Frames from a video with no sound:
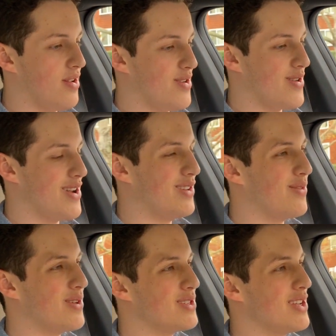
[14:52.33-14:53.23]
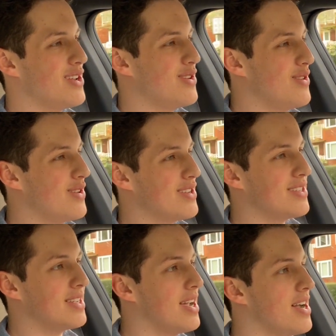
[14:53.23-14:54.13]
All right, first thing you
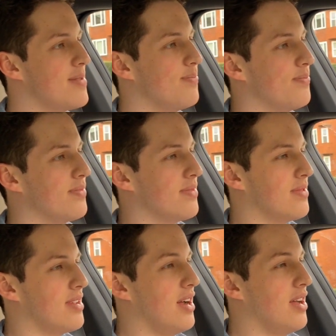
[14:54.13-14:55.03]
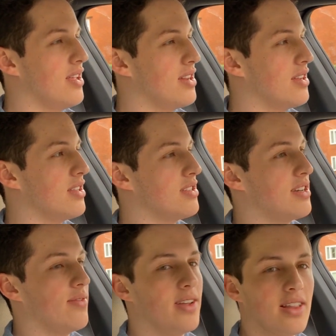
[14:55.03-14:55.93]
notice, there's
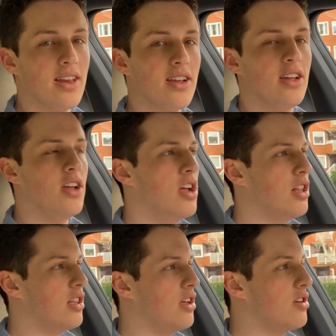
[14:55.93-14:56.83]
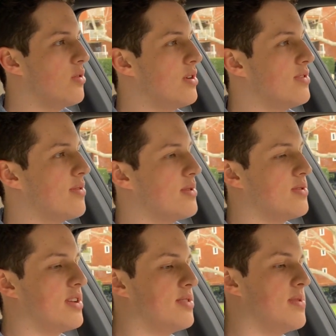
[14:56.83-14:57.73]
definitely a lot of noise from the
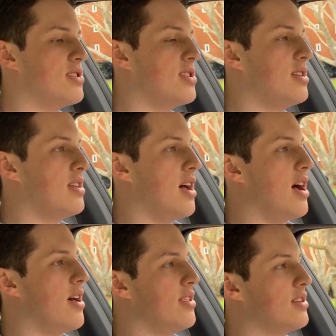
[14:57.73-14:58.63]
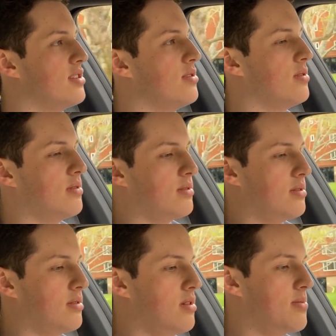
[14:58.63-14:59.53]
transmission. This dual,
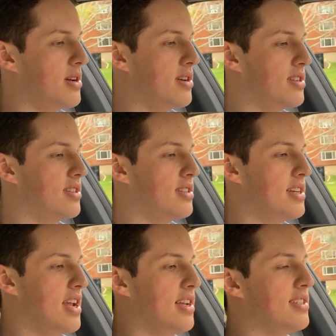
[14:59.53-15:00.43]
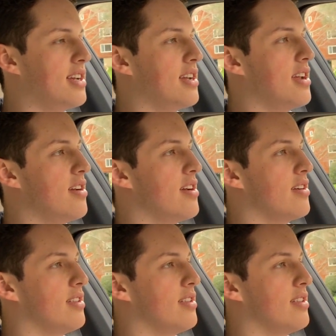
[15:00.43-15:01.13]
oh my goodness, staying in second gear here.